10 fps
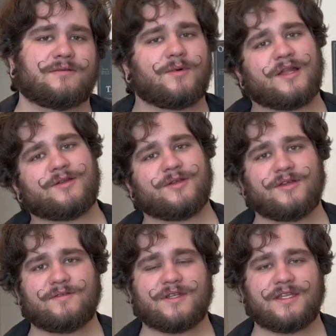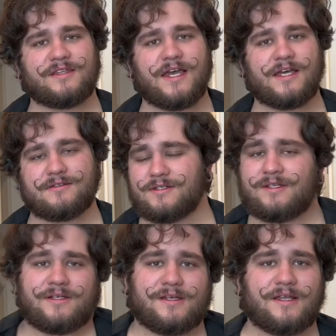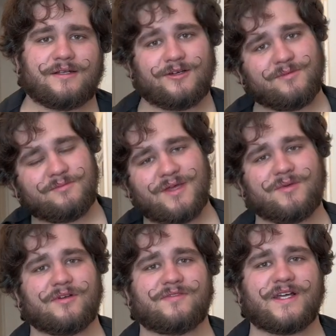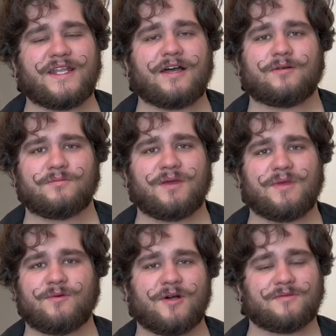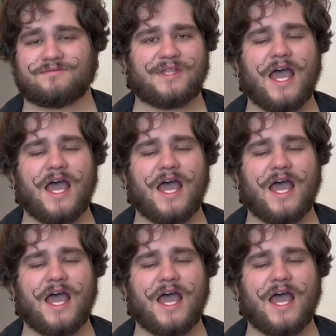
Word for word: Why do you even need that? I don't know. Maybe you'll find out. Maybe you won't.